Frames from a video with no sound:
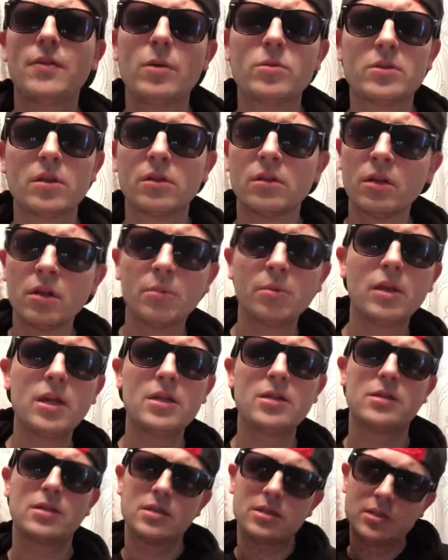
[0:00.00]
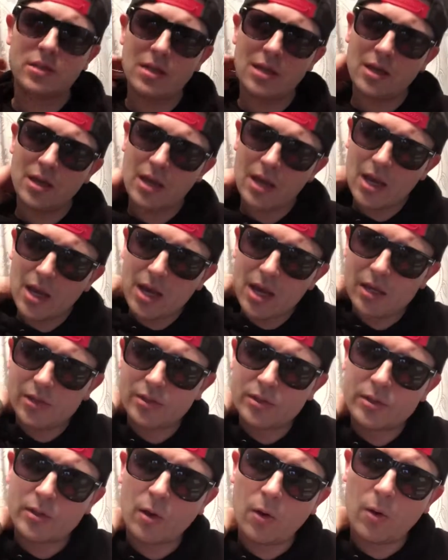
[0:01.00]
I was a little late to see it,
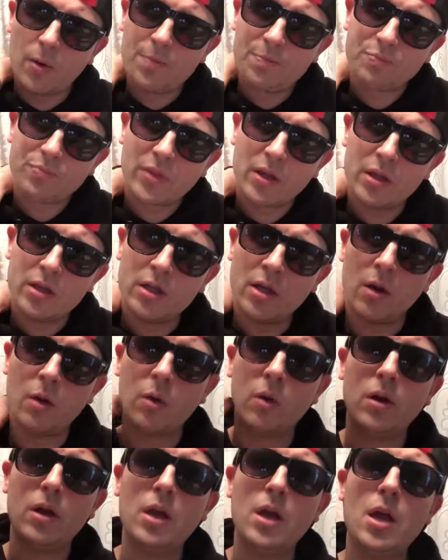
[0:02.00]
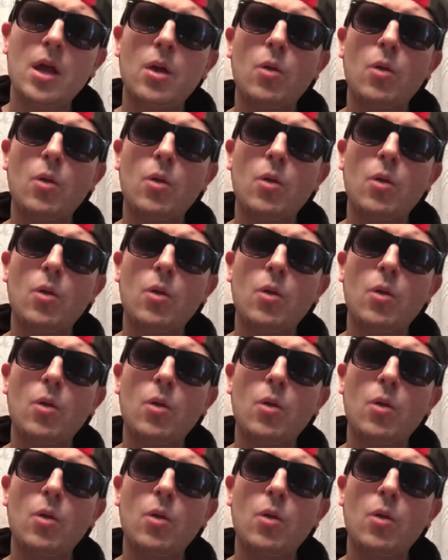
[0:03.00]
and so, you know,